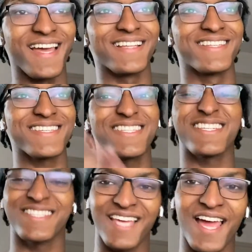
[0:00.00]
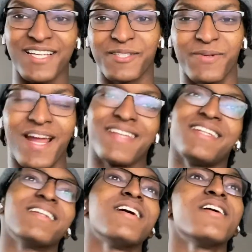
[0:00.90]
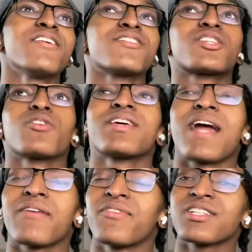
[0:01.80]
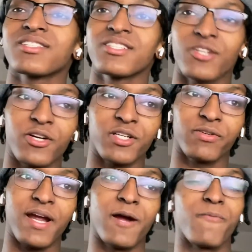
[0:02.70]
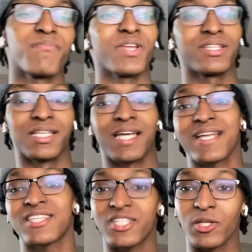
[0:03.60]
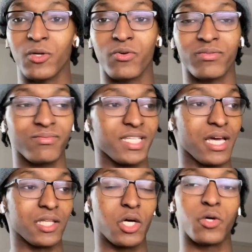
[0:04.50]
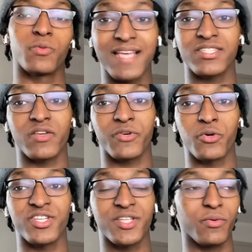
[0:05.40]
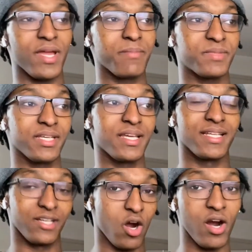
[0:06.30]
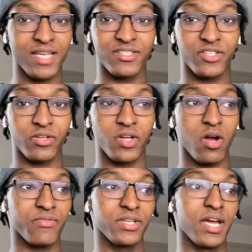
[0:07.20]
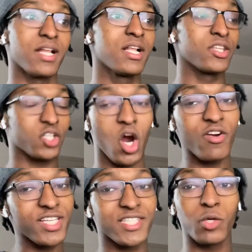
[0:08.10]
this is exactly what I need. So then I eventually turned around. The light's still on yellow. Gas is of course still empty. The car hasn't turned off yet. The car is still